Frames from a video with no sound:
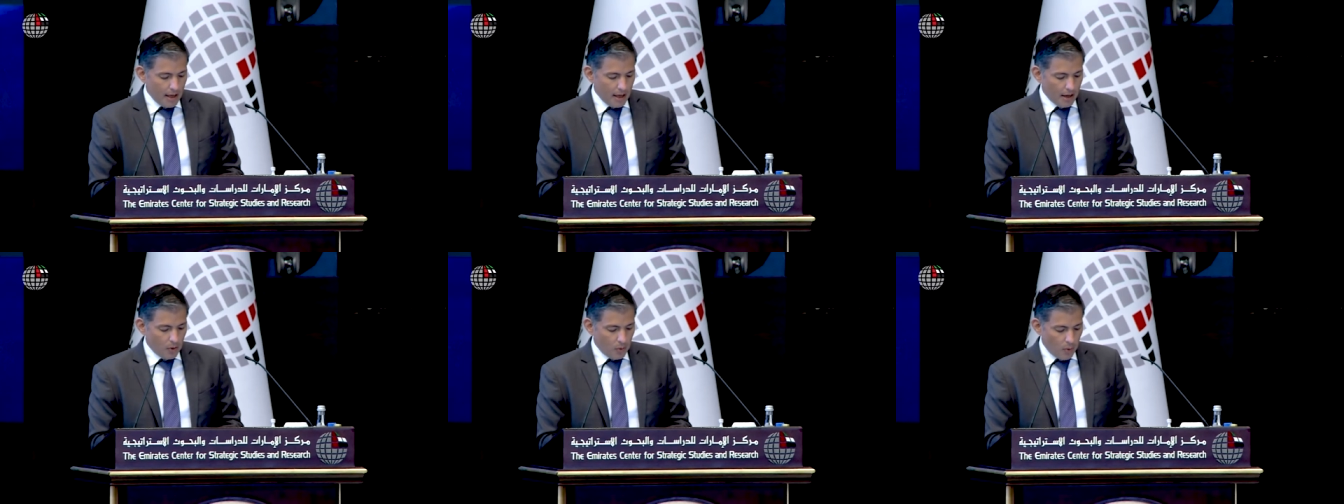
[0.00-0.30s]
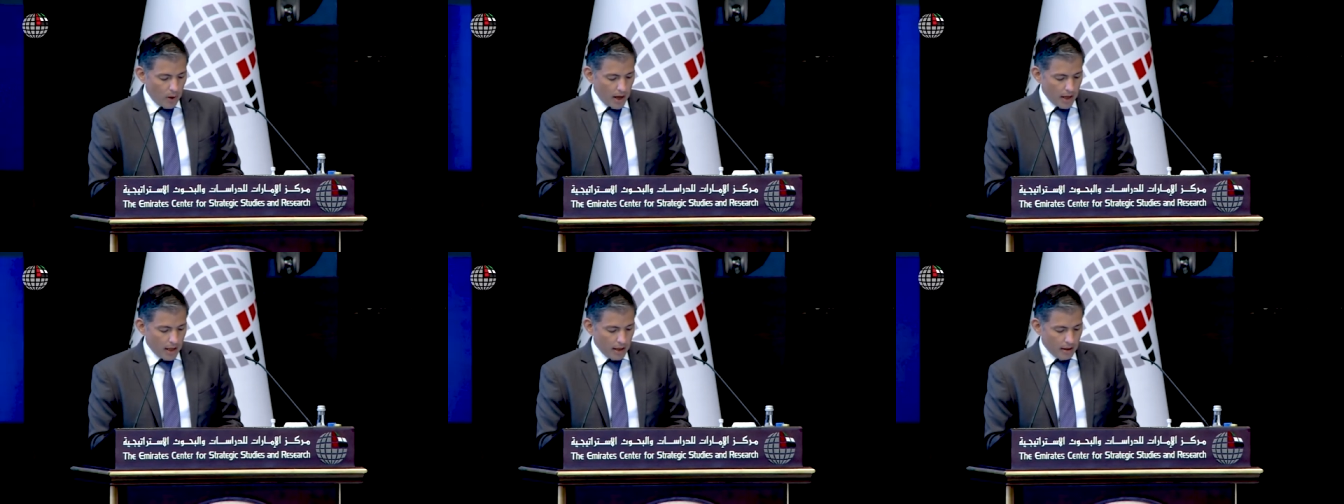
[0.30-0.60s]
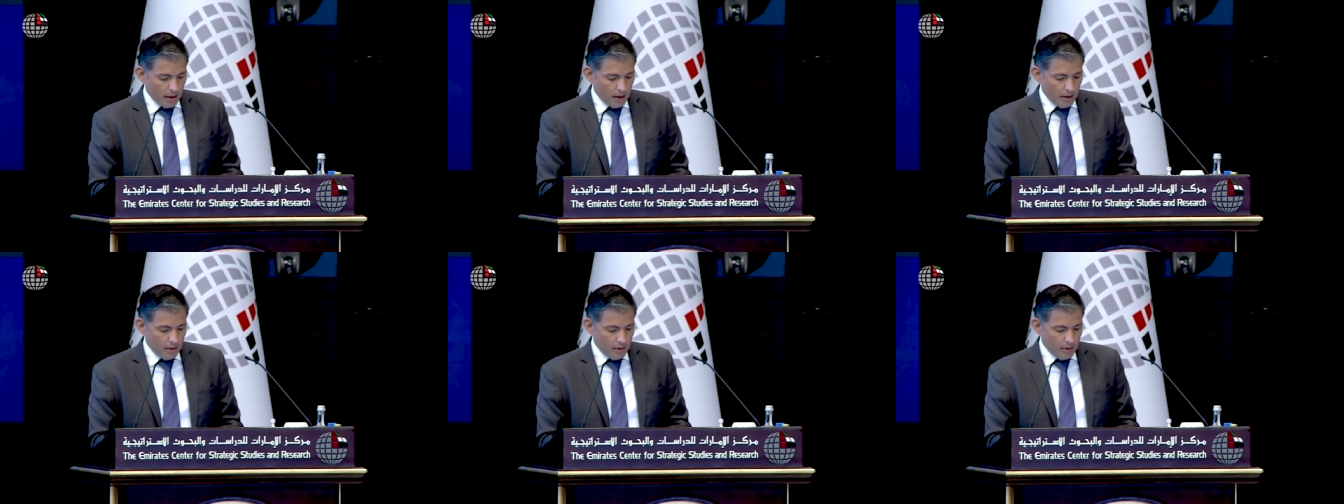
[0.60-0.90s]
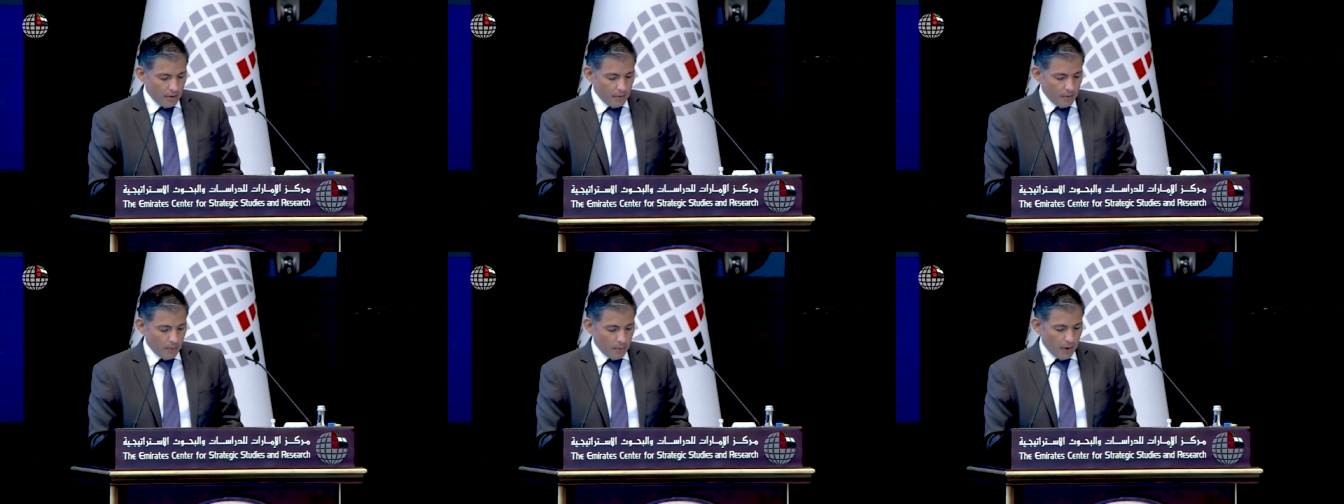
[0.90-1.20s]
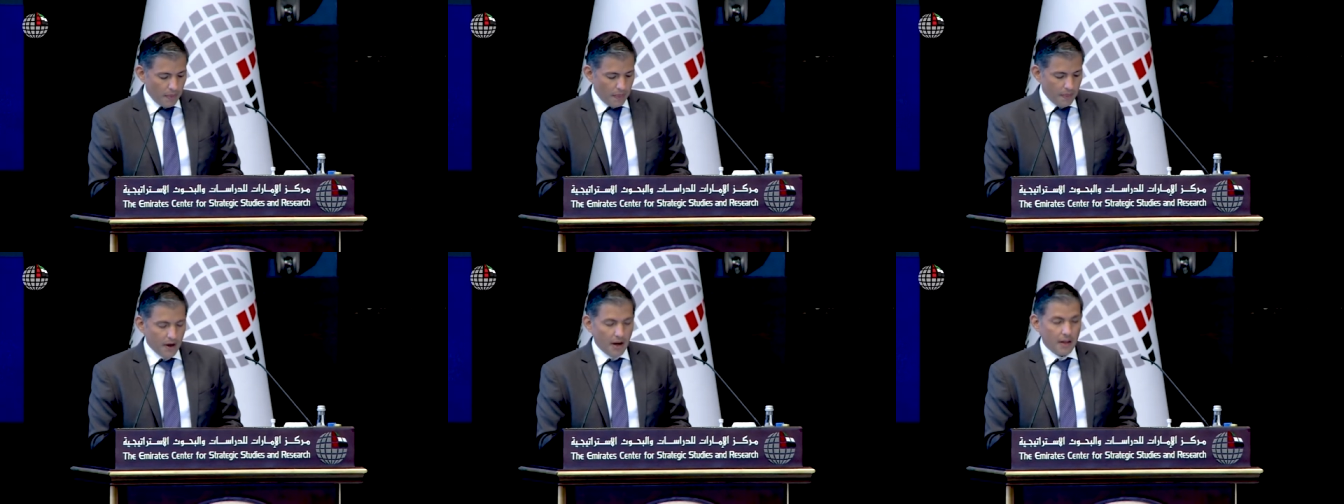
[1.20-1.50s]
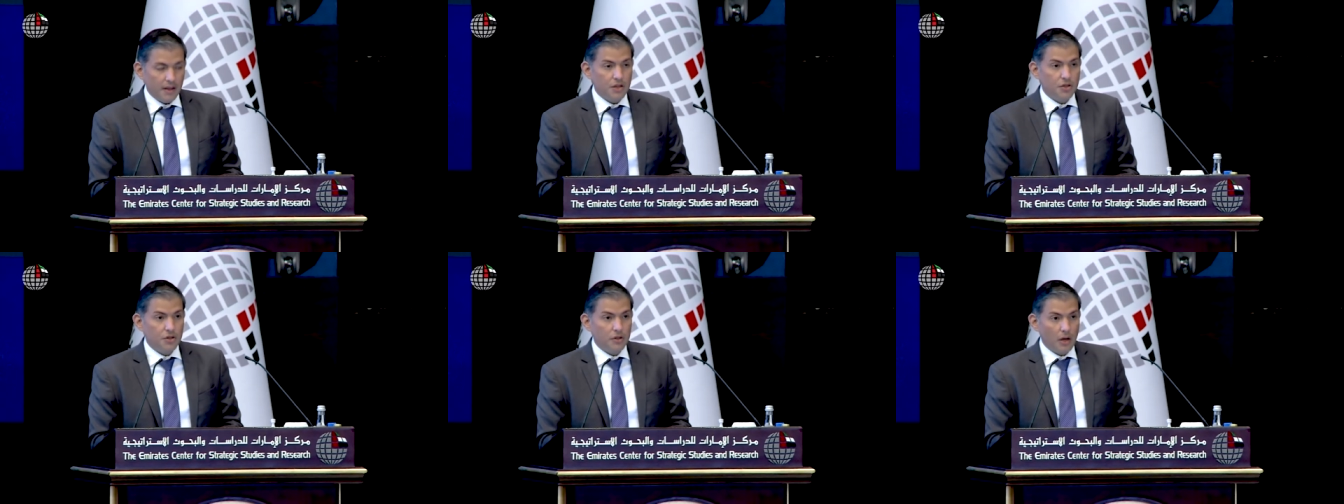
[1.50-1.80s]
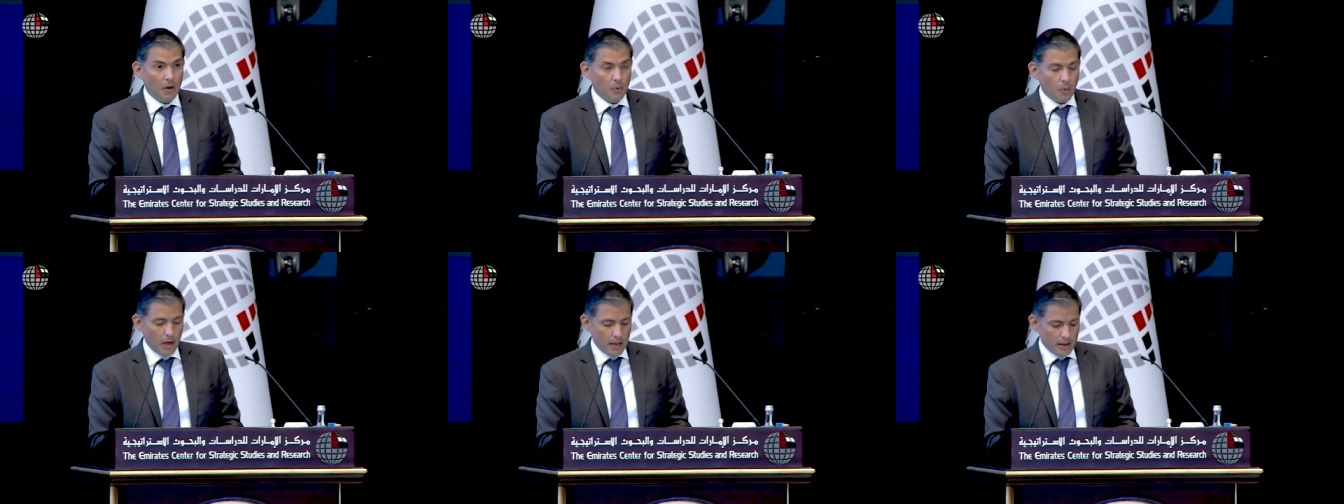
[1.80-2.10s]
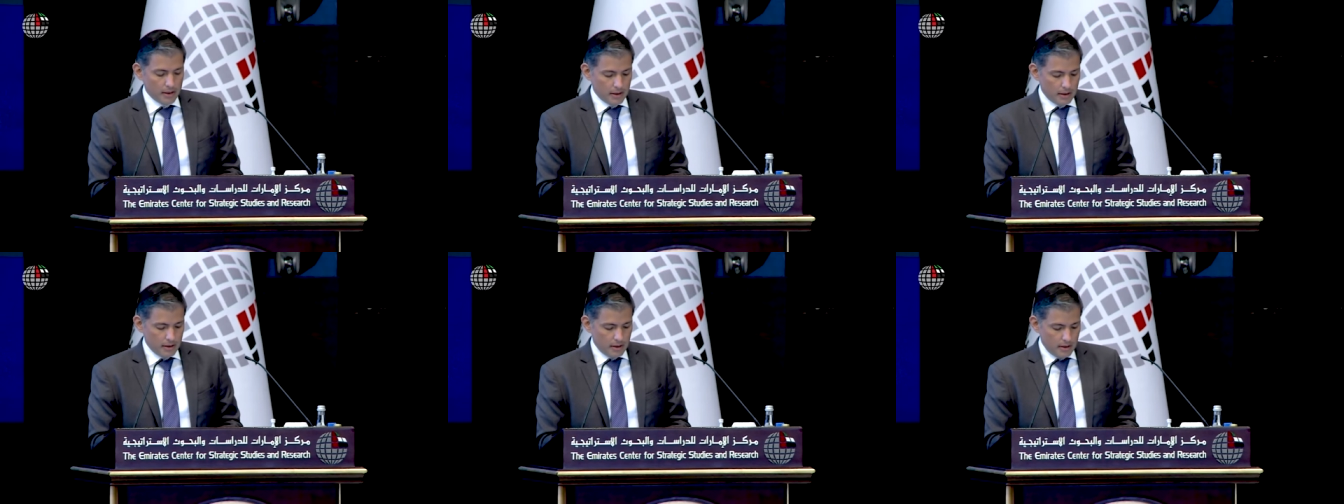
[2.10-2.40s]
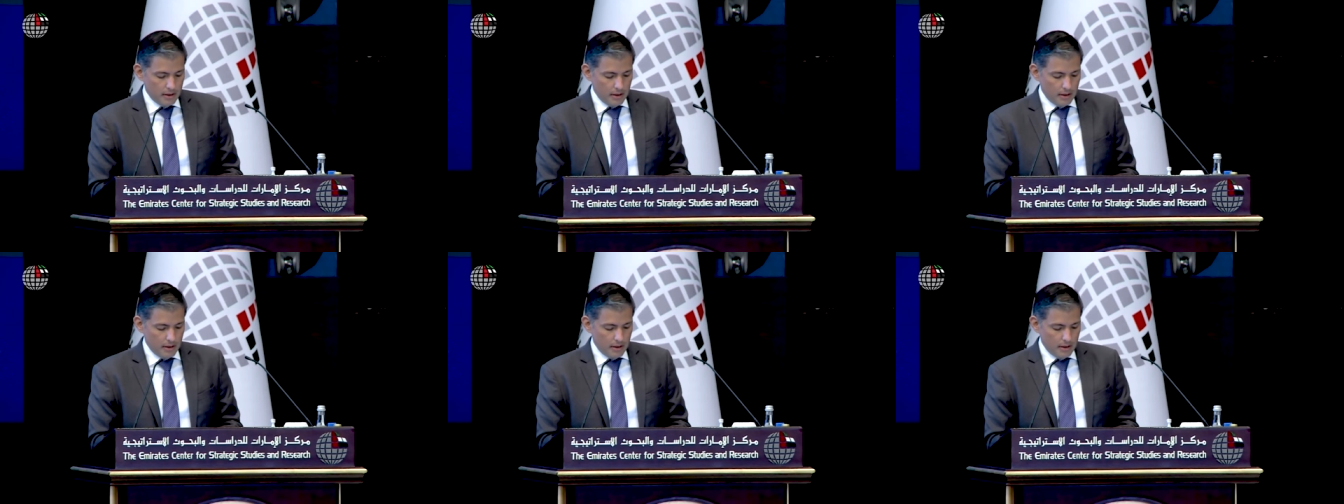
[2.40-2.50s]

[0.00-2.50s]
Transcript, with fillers: equated with traditional ones,